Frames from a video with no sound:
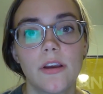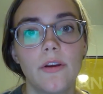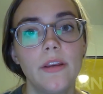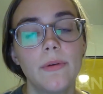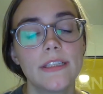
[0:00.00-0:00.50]

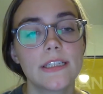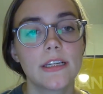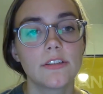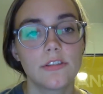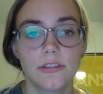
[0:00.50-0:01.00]
anyways,
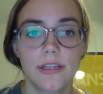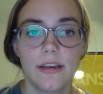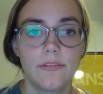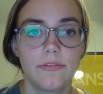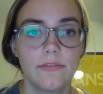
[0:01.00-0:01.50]
it just
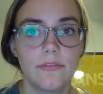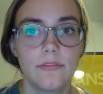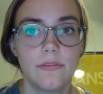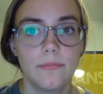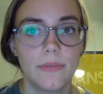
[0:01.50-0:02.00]
kind of
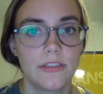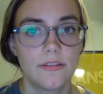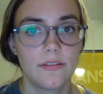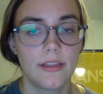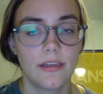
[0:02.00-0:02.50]
makes
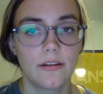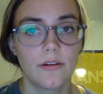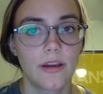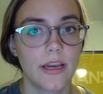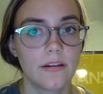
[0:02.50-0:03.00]
you think,
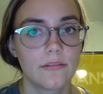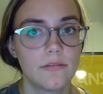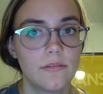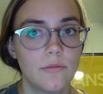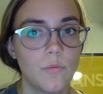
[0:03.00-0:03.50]
okay,
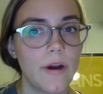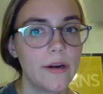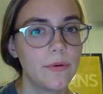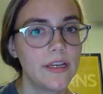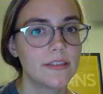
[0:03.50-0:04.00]
why
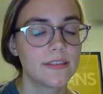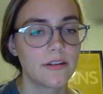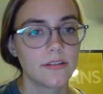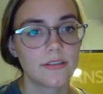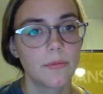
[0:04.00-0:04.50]
do we
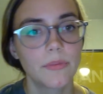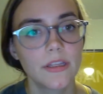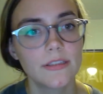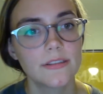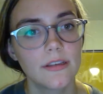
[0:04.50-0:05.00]
consider some
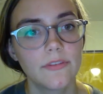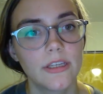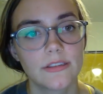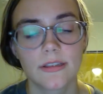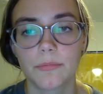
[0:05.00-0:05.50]
things living
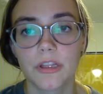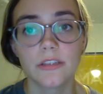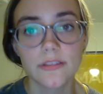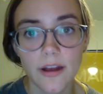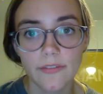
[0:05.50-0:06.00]
and some
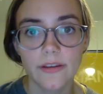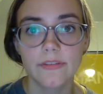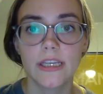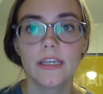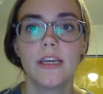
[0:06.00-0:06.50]
things not
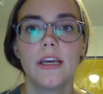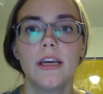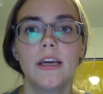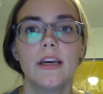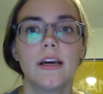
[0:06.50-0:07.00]
living,
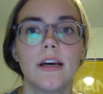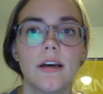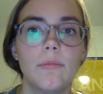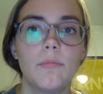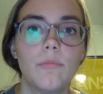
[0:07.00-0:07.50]

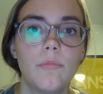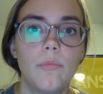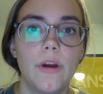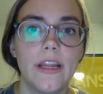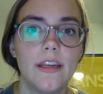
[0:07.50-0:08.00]

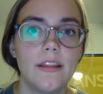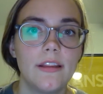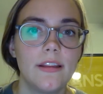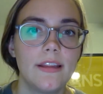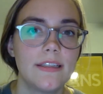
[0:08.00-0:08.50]
when
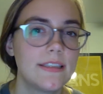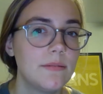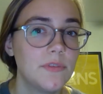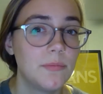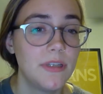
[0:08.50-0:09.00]
they
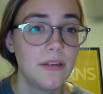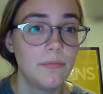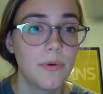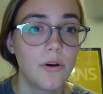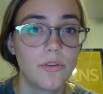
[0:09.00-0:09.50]
seem to be
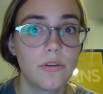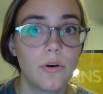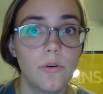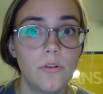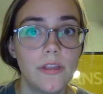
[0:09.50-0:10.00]
both
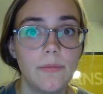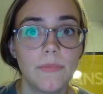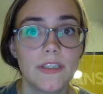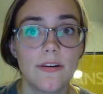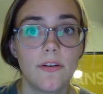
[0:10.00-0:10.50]
wholly
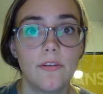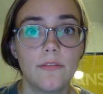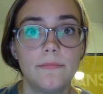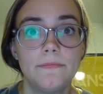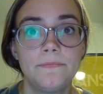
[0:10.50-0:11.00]
material?